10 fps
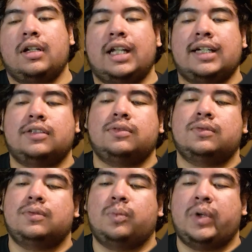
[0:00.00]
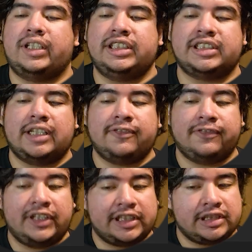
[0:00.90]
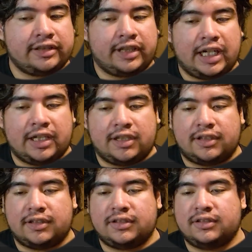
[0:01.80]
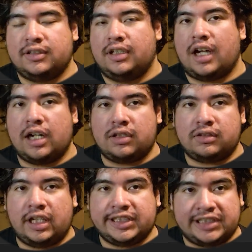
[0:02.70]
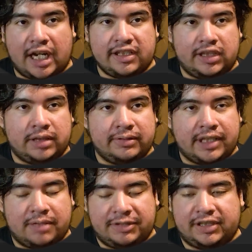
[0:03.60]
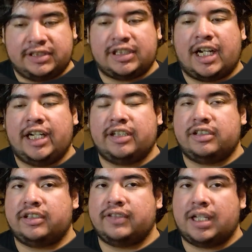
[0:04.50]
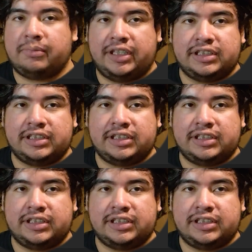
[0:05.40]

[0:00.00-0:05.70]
now, when he said fix your hair, I don't exactly know what that means. I don't know if that